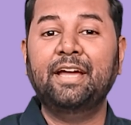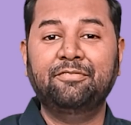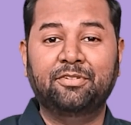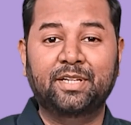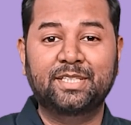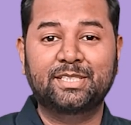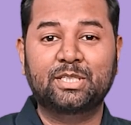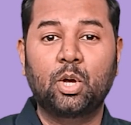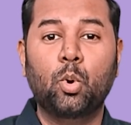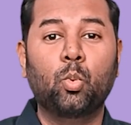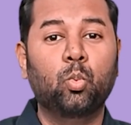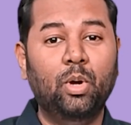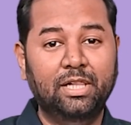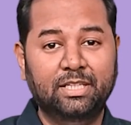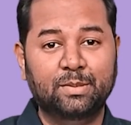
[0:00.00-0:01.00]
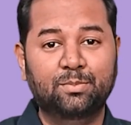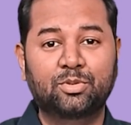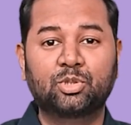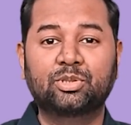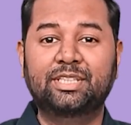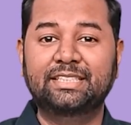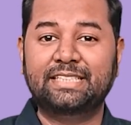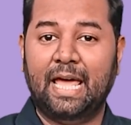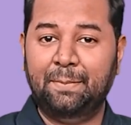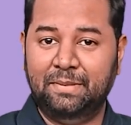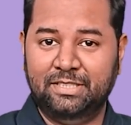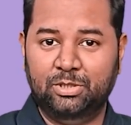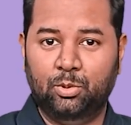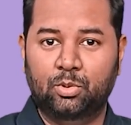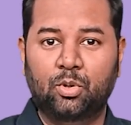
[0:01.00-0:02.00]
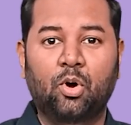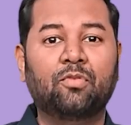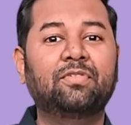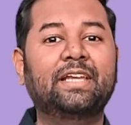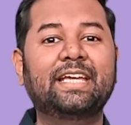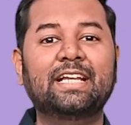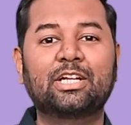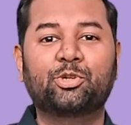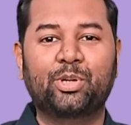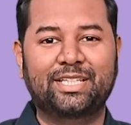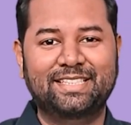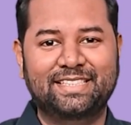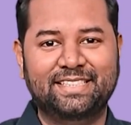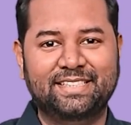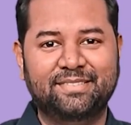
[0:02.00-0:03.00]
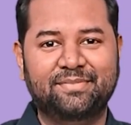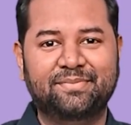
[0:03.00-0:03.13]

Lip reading: Hi friends, welcome to this episode of Legal Trends.